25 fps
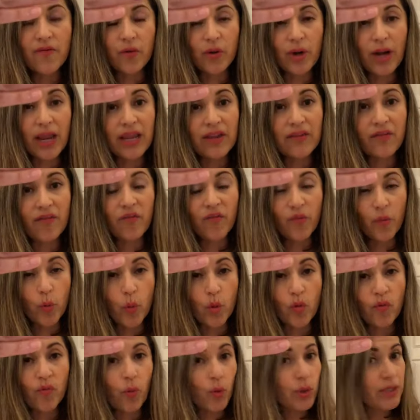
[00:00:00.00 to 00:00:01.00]
for a
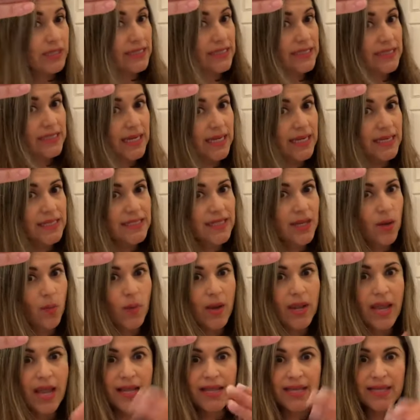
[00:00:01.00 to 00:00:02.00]
full 14 days. That
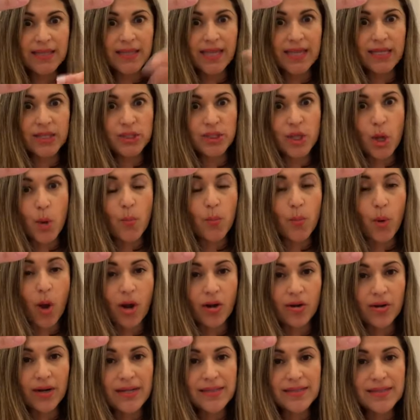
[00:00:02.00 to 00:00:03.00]
way I can like show
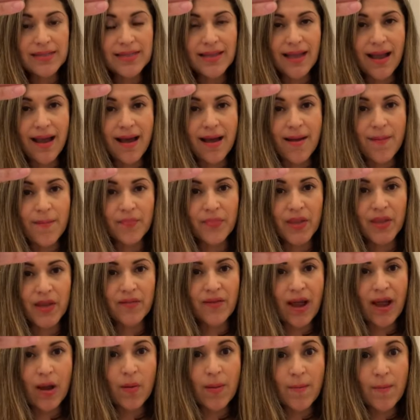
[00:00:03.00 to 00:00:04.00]
progress
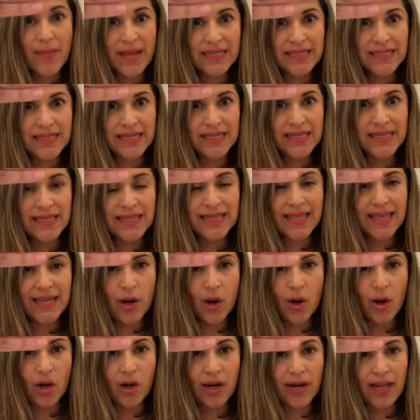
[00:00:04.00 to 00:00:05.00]
of how amazing
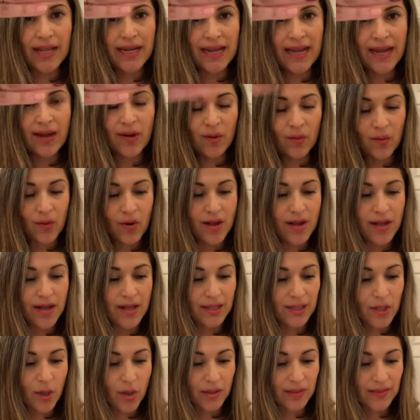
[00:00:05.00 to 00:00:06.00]
they are and how
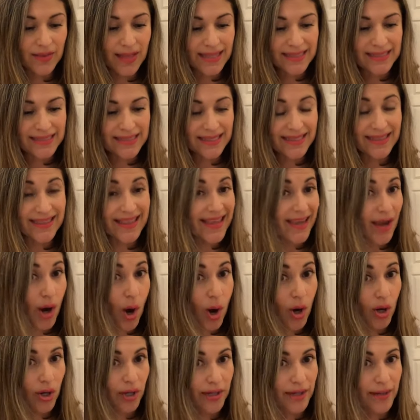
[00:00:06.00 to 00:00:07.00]
long lasting they
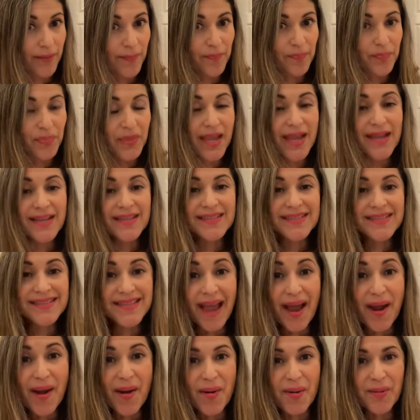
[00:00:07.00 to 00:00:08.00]
are.
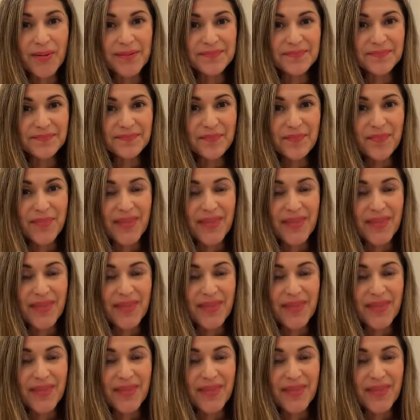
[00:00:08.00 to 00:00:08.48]
So